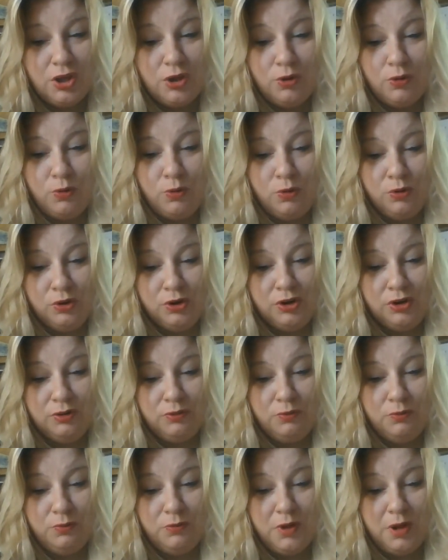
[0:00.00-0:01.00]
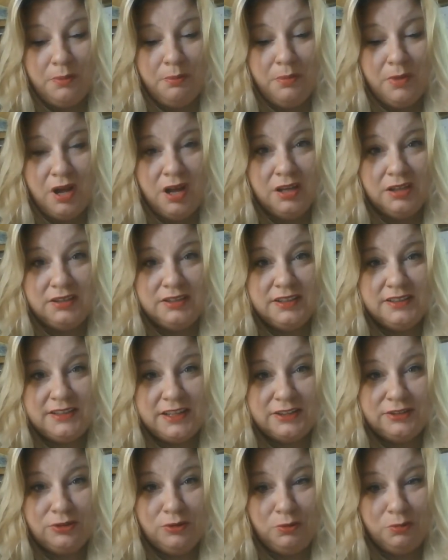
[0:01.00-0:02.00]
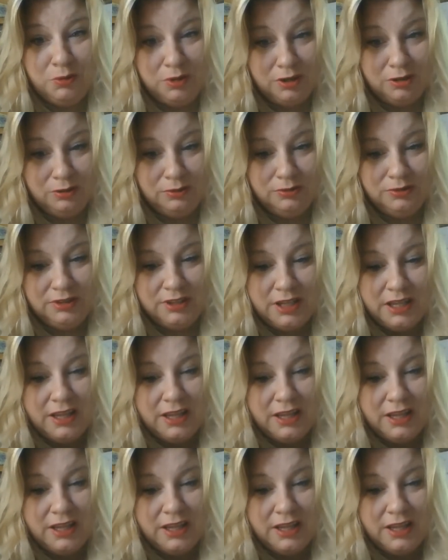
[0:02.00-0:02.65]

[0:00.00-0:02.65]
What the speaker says: or among the dental world,